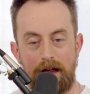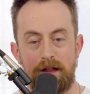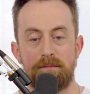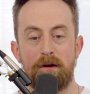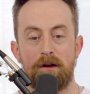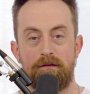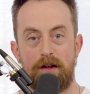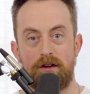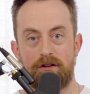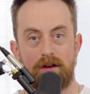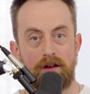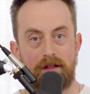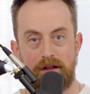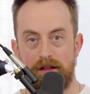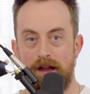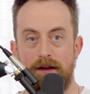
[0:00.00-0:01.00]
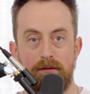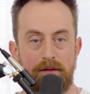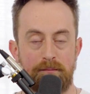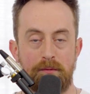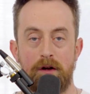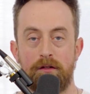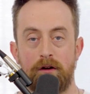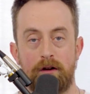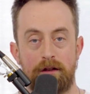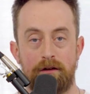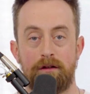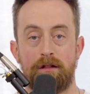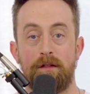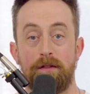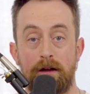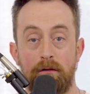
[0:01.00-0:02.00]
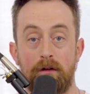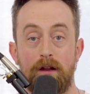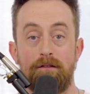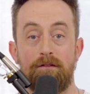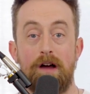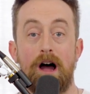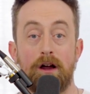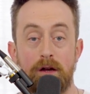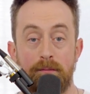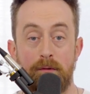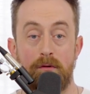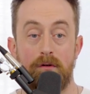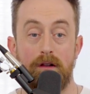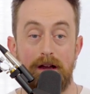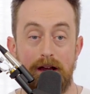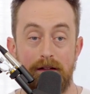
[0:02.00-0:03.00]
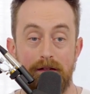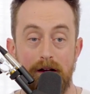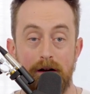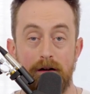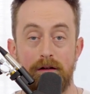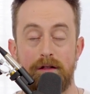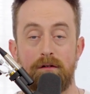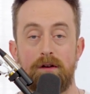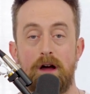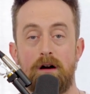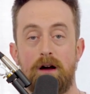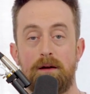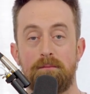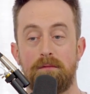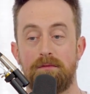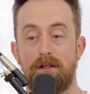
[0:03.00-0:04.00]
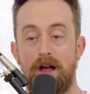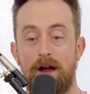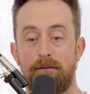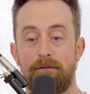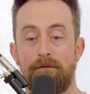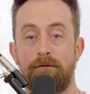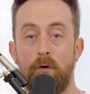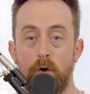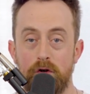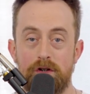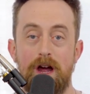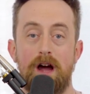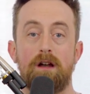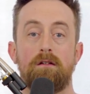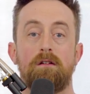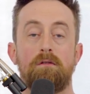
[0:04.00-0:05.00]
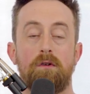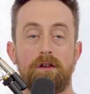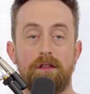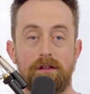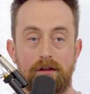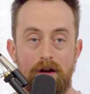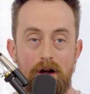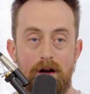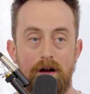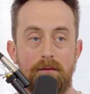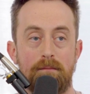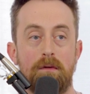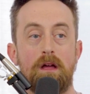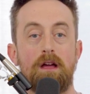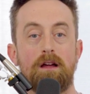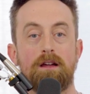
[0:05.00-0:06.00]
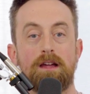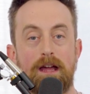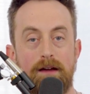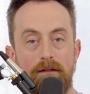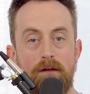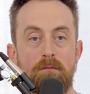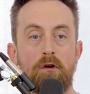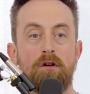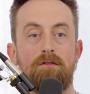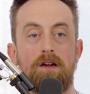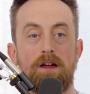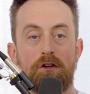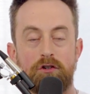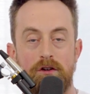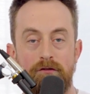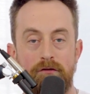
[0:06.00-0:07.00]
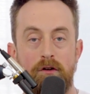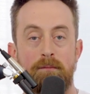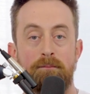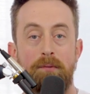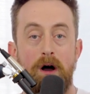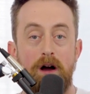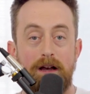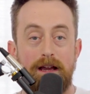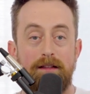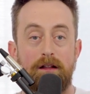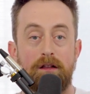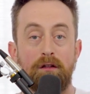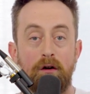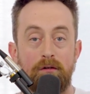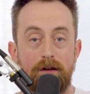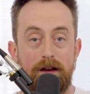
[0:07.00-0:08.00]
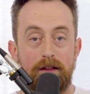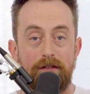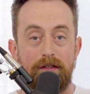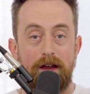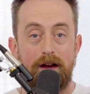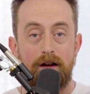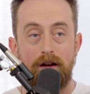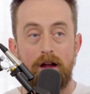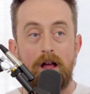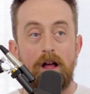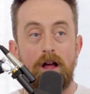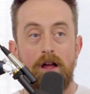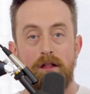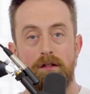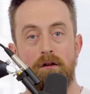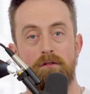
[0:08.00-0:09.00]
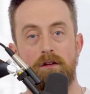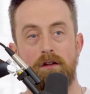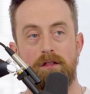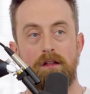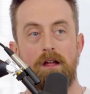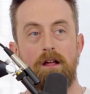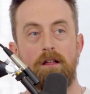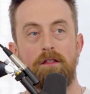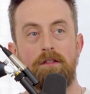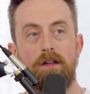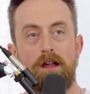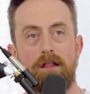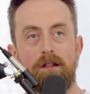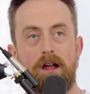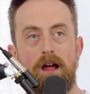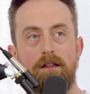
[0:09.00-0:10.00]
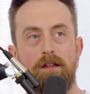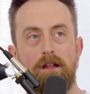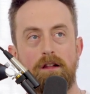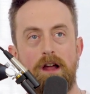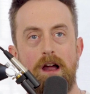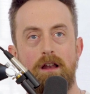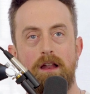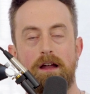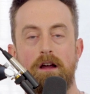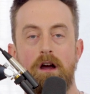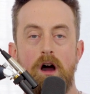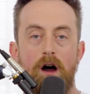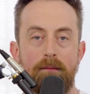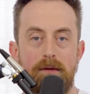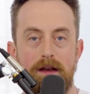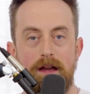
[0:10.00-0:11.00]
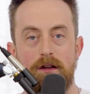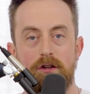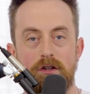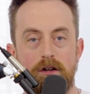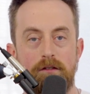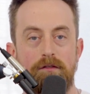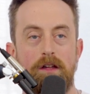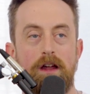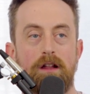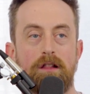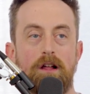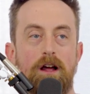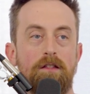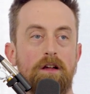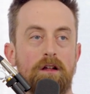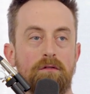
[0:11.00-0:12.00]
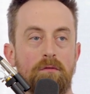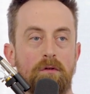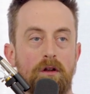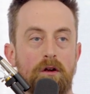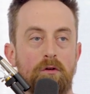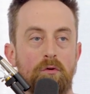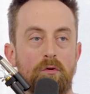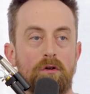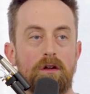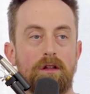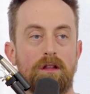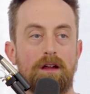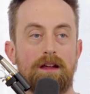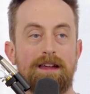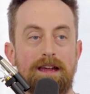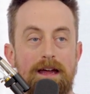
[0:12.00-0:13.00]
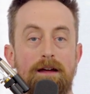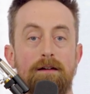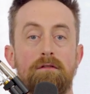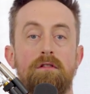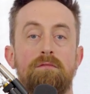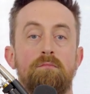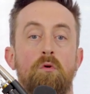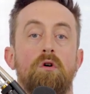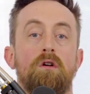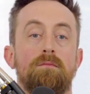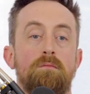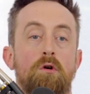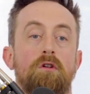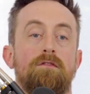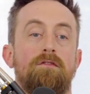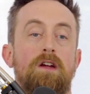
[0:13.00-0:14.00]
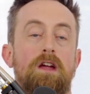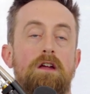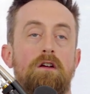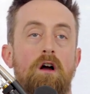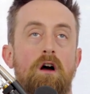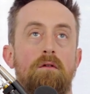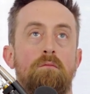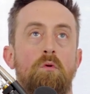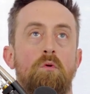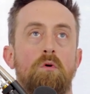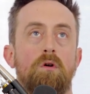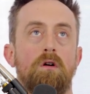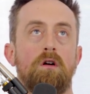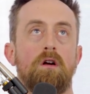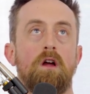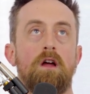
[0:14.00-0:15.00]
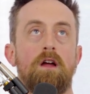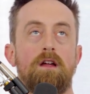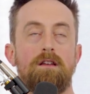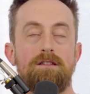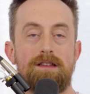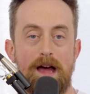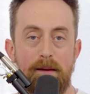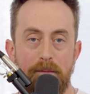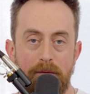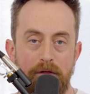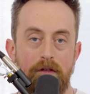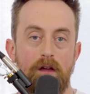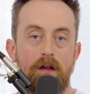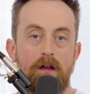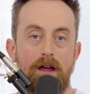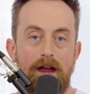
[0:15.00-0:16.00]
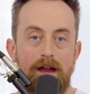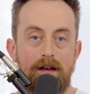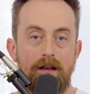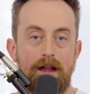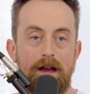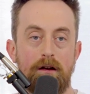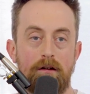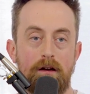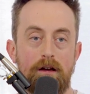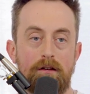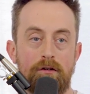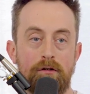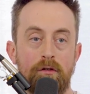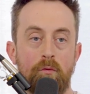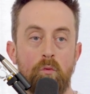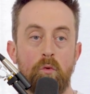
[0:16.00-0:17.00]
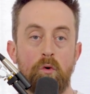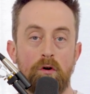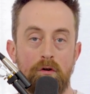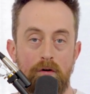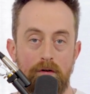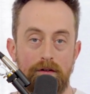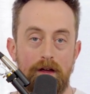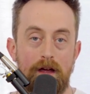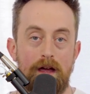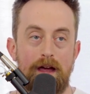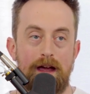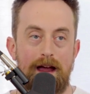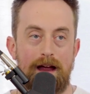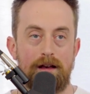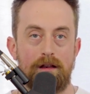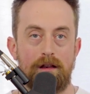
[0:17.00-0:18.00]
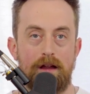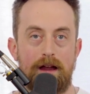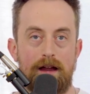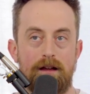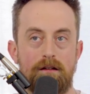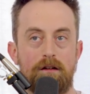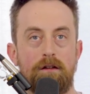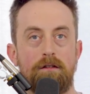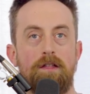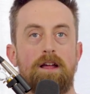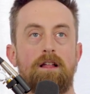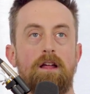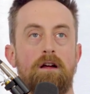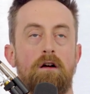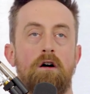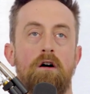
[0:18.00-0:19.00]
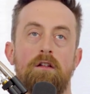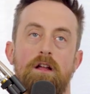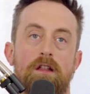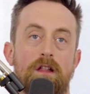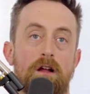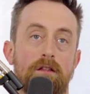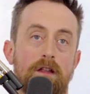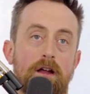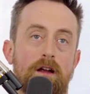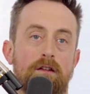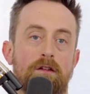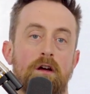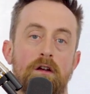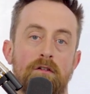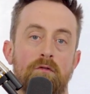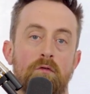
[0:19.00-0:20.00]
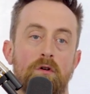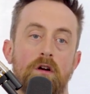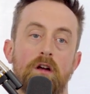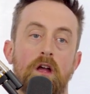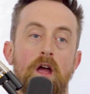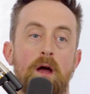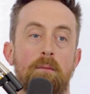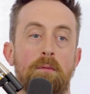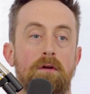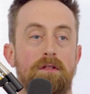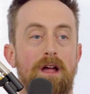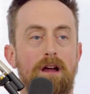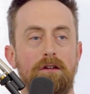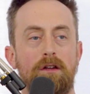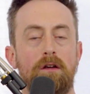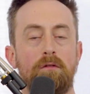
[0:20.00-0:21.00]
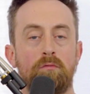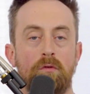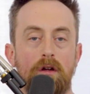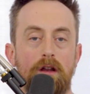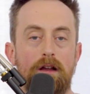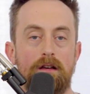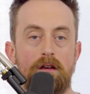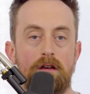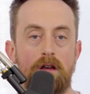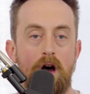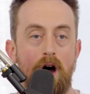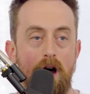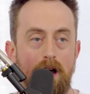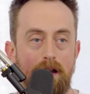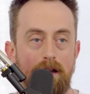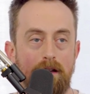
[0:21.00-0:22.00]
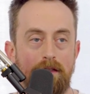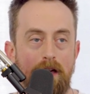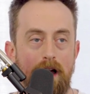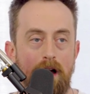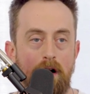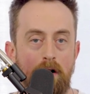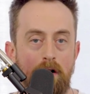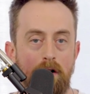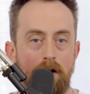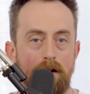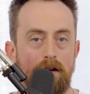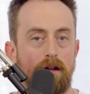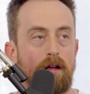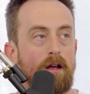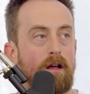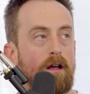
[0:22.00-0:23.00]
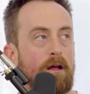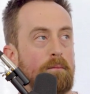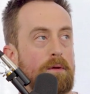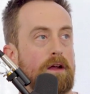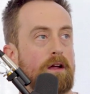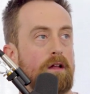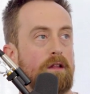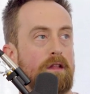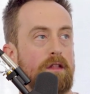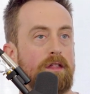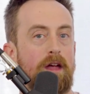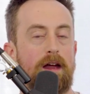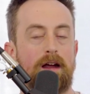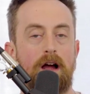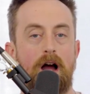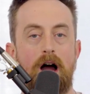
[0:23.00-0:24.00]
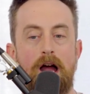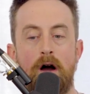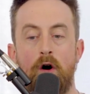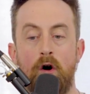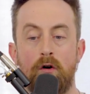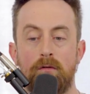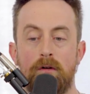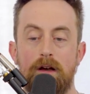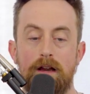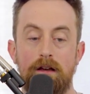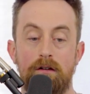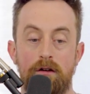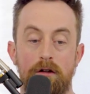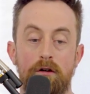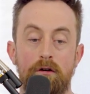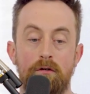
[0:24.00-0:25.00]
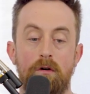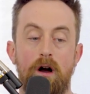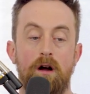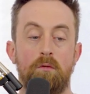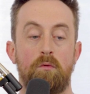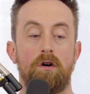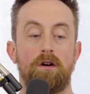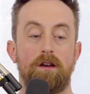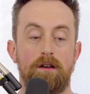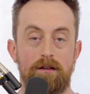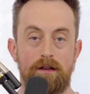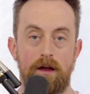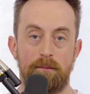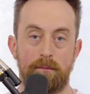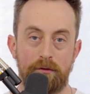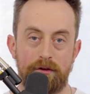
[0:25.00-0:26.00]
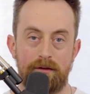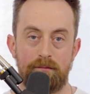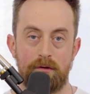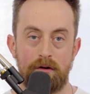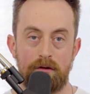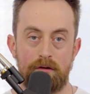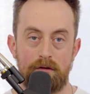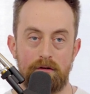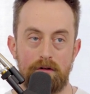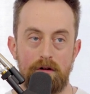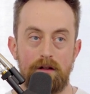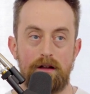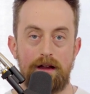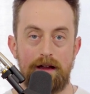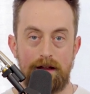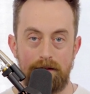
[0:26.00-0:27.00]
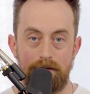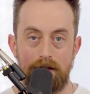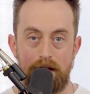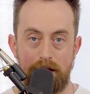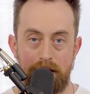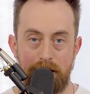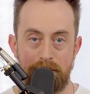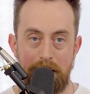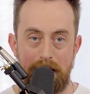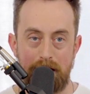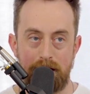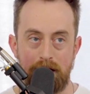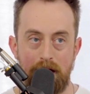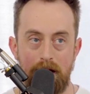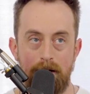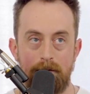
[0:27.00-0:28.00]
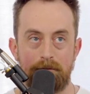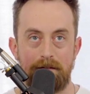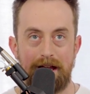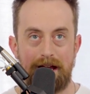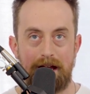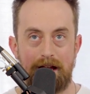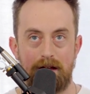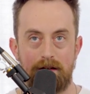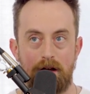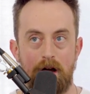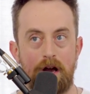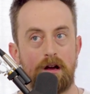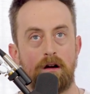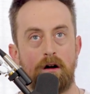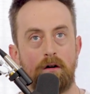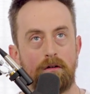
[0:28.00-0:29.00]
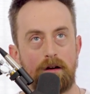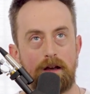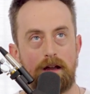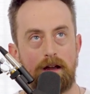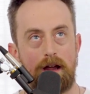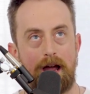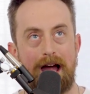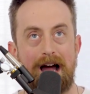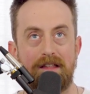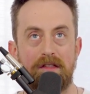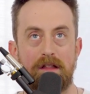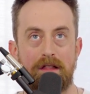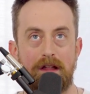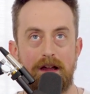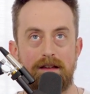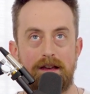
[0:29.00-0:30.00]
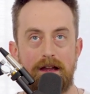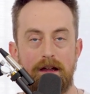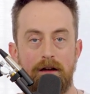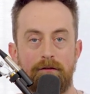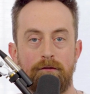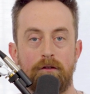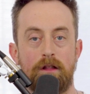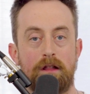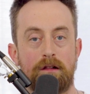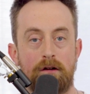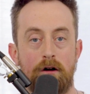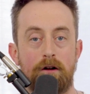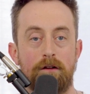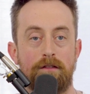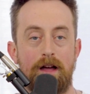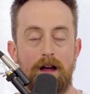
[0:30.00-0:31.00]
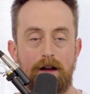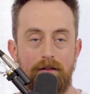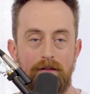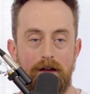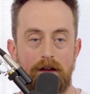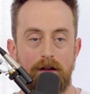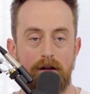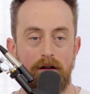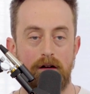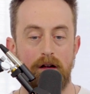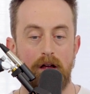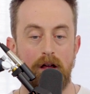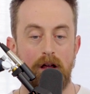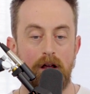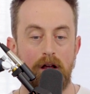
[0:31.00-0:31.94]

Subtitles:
his motivation is to save his brother because there's something really valuable in there. So now I'm foreshadowing what's to come, giving motivation for a body that's already there. So just that kind of like combination of things I think is really cool, because it gives more more depth and layering to the world. And you think, like, oh, that sounds like a ton of work, but it's actually really not that hard, because it's like I already knew I wanted a temple to Merkel in this space, and I already had this idea for this Garthak figure.